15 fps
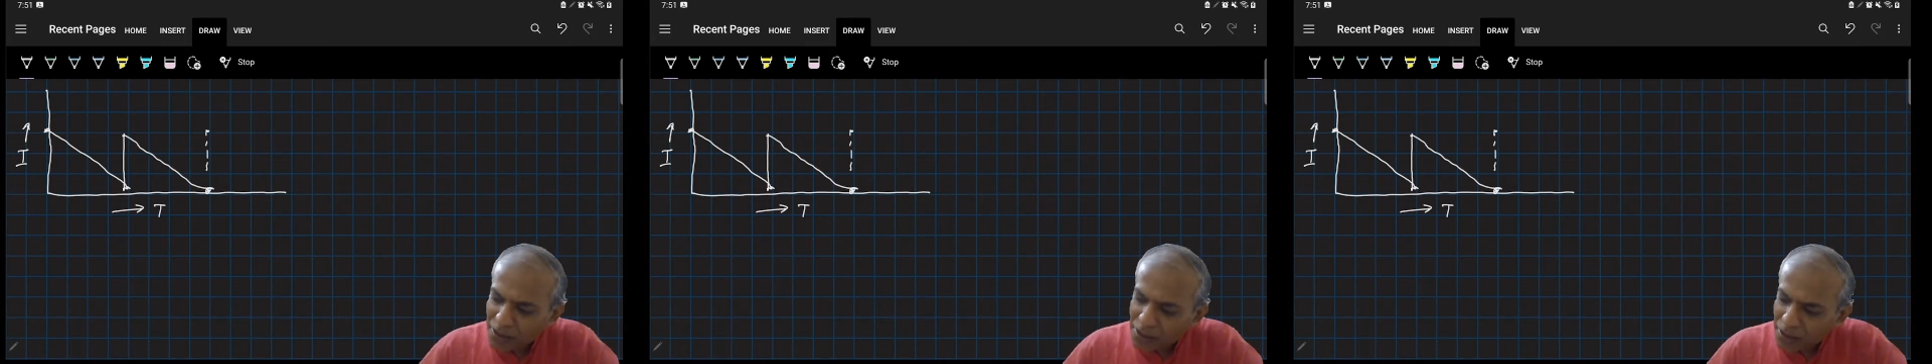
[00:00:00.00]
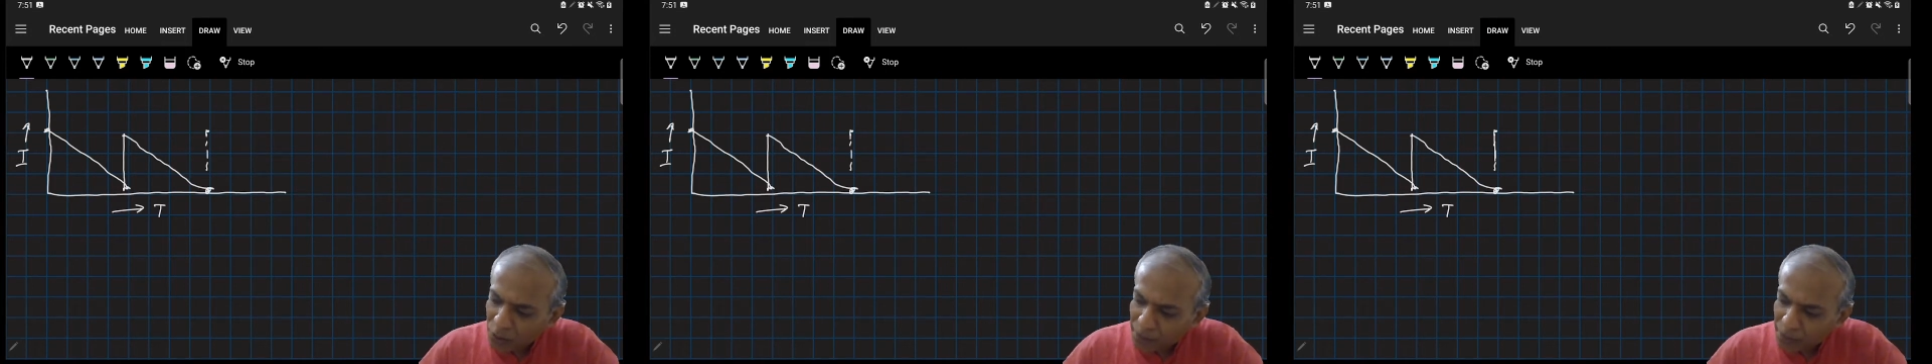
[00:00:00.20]

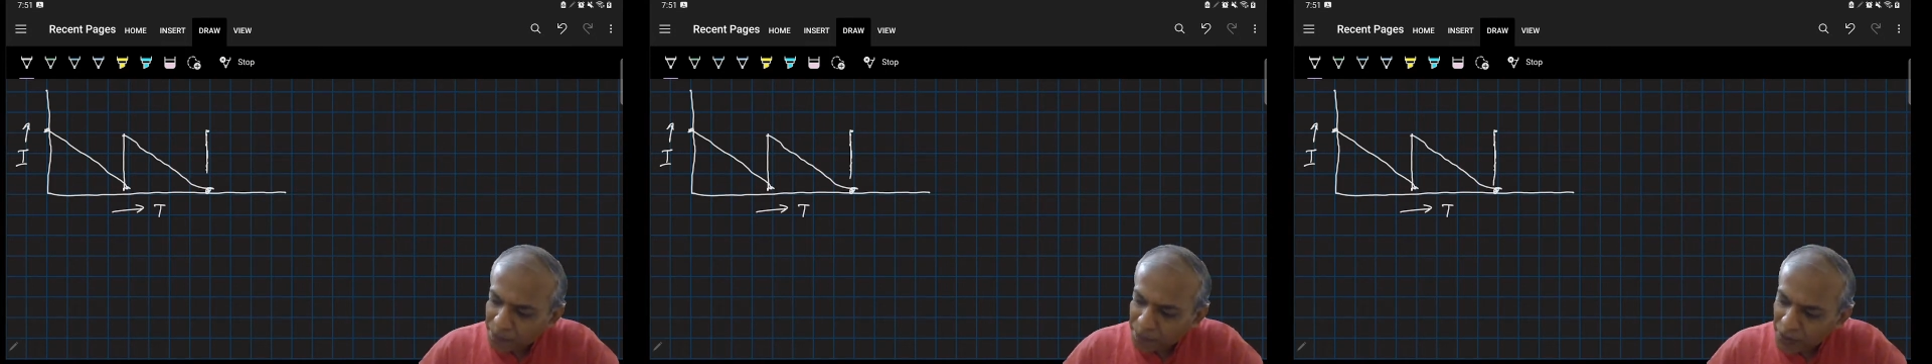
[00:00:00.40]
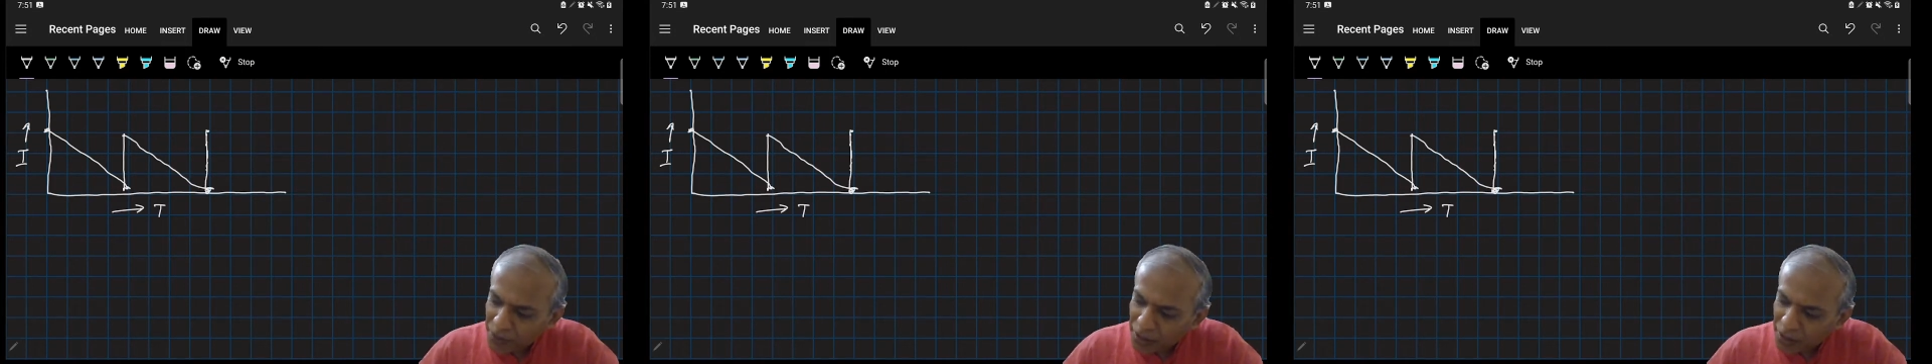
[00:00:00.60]
uh,
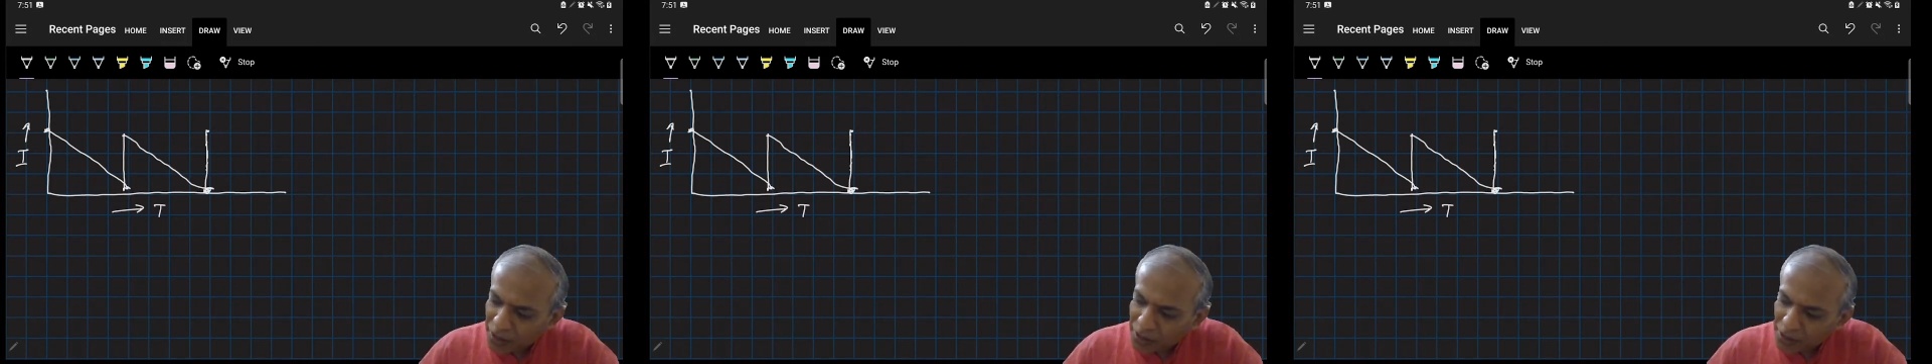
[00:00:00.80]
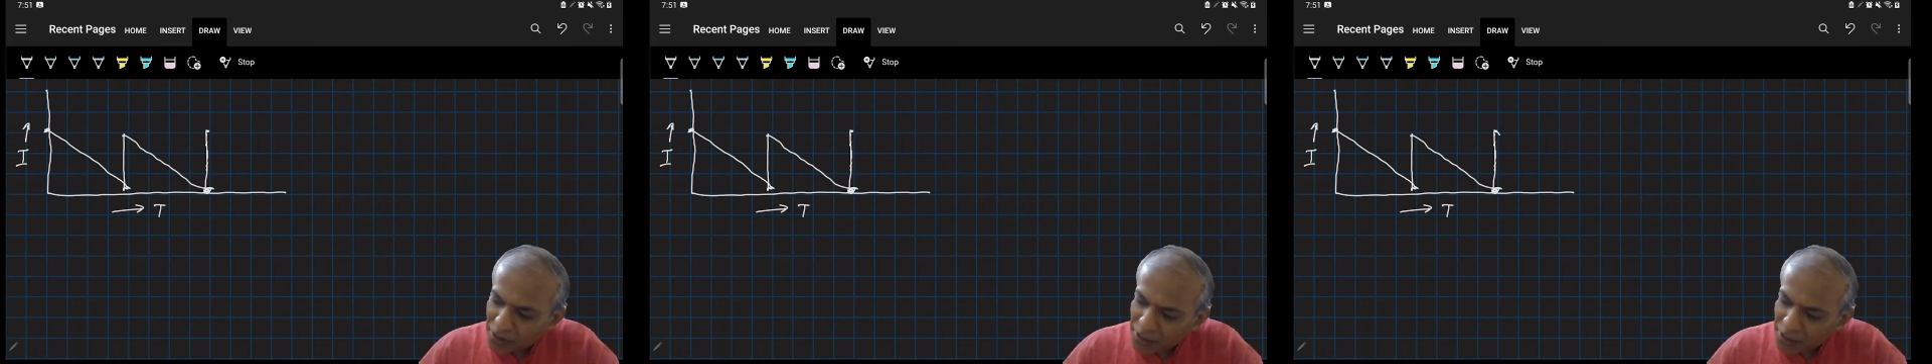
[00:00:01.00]

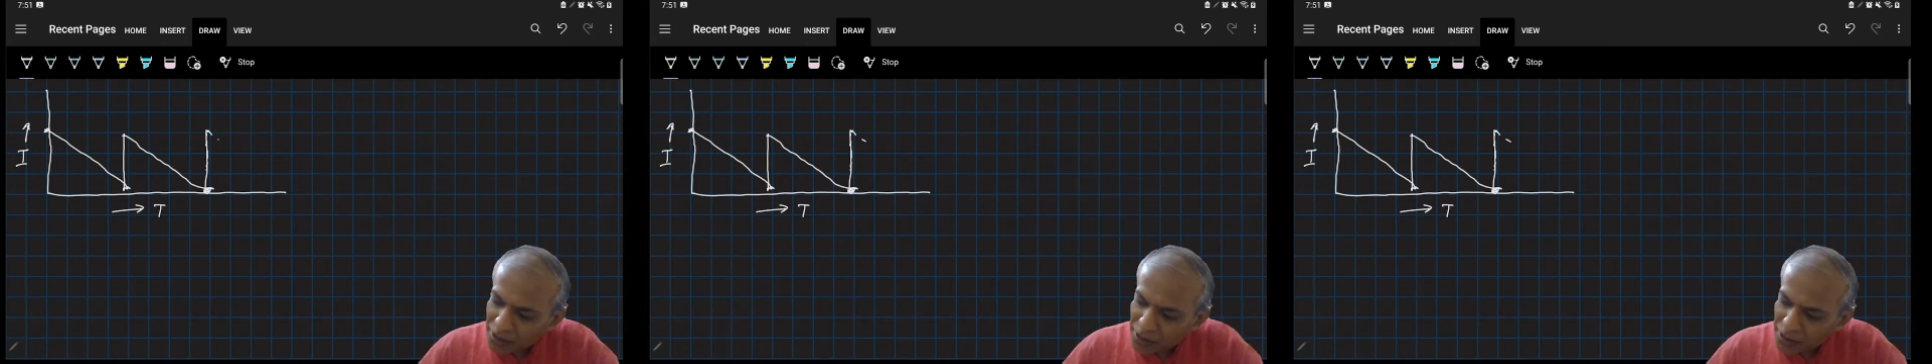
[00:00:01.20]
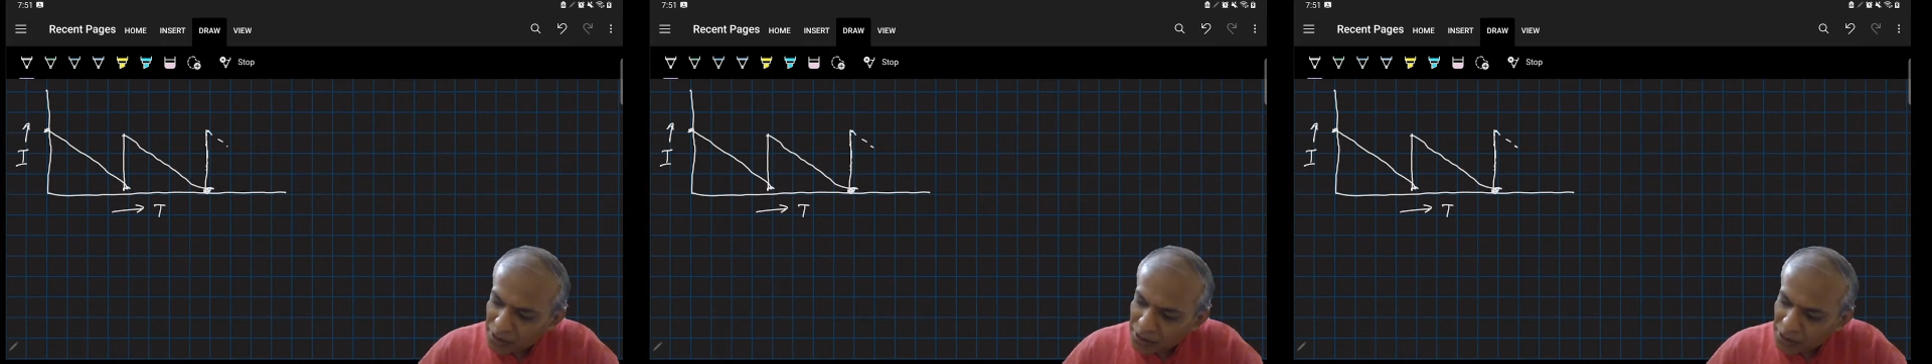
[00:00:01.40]
and
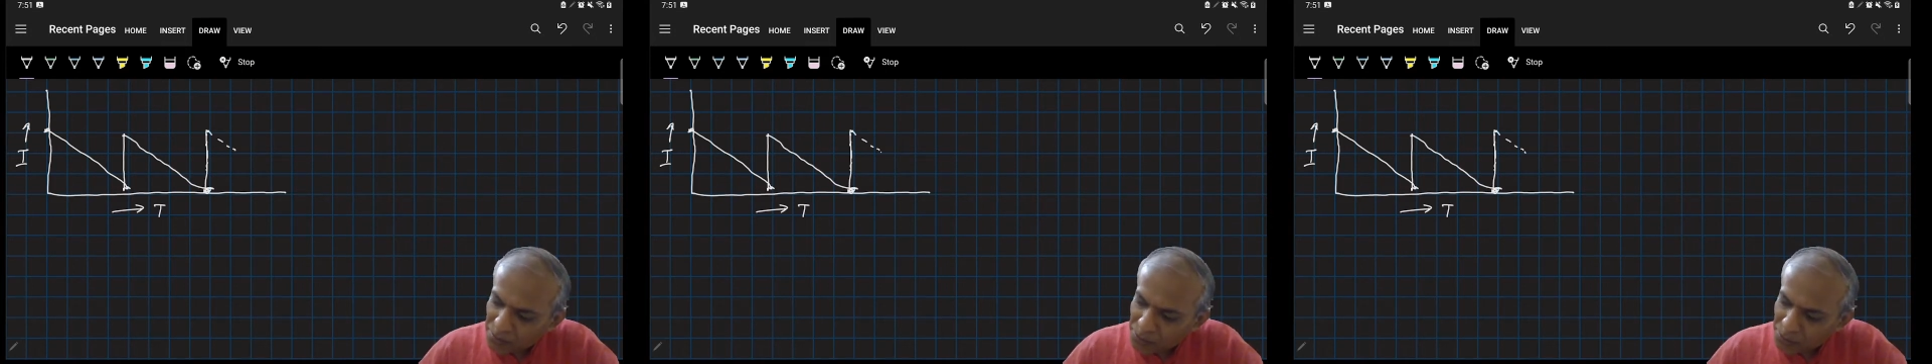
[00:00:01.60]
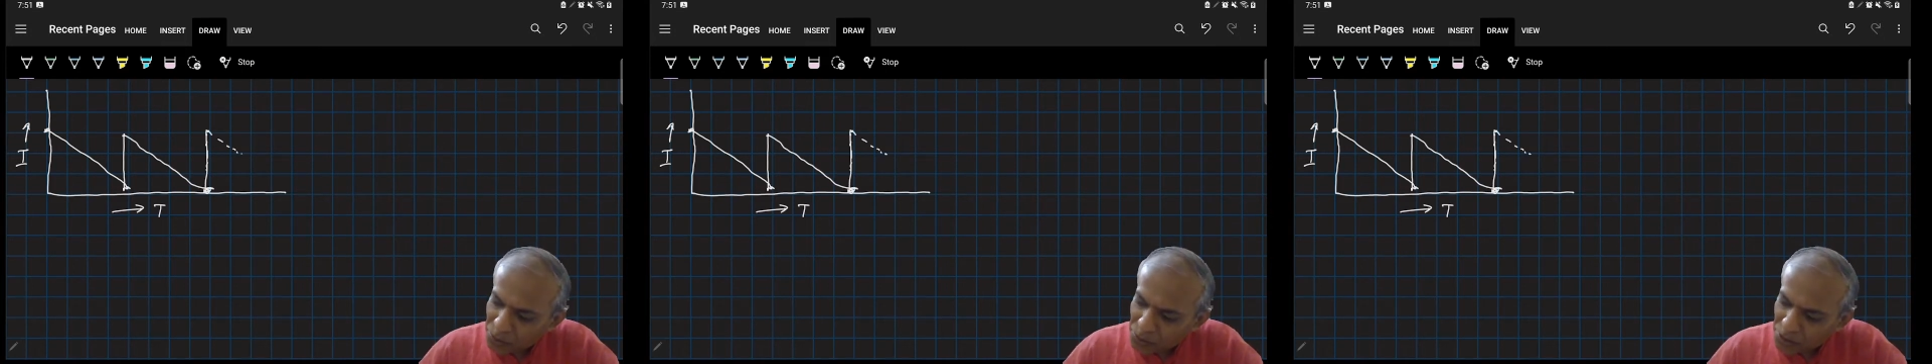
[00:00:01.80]
then keep
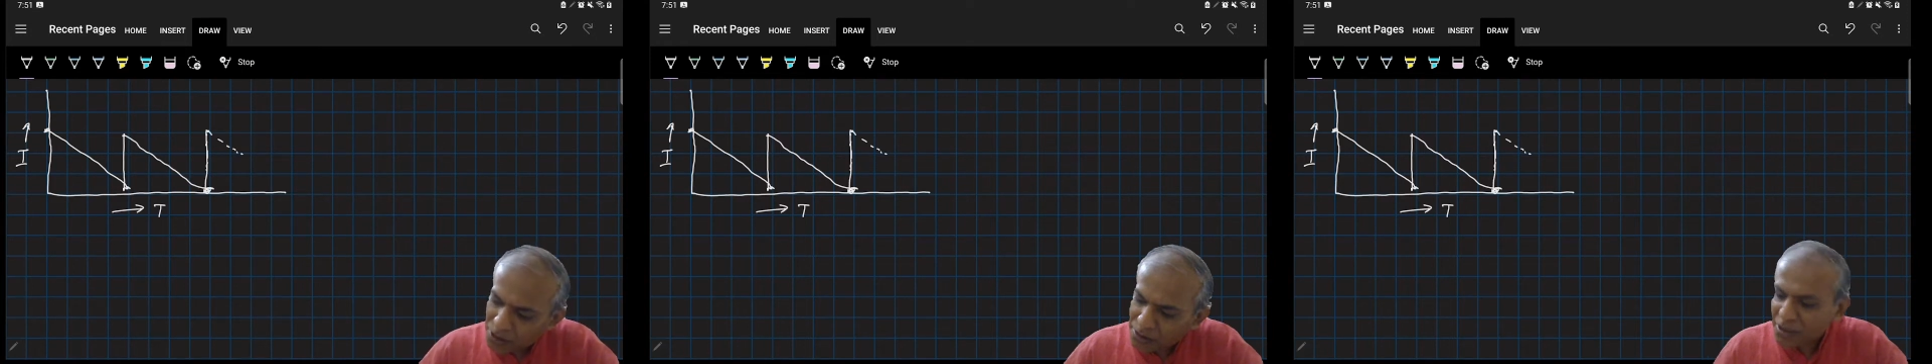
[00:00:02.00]
using it.